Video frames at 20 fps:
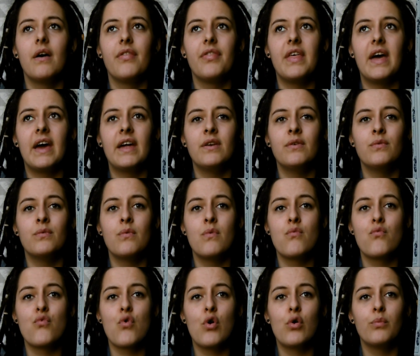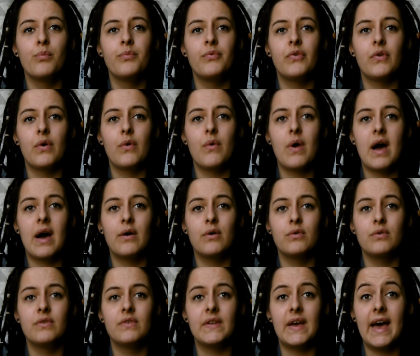then roams
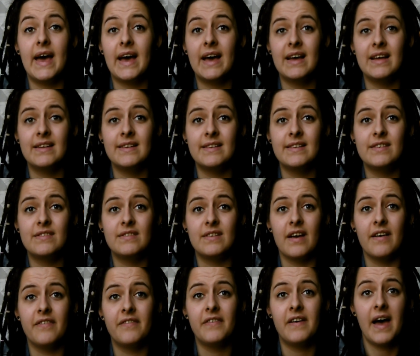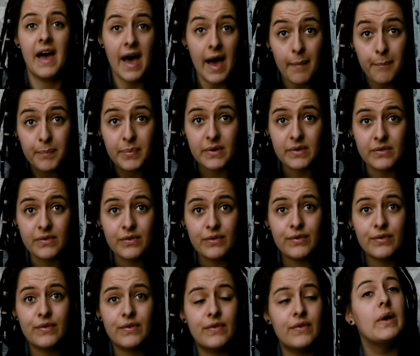around and stuff happens.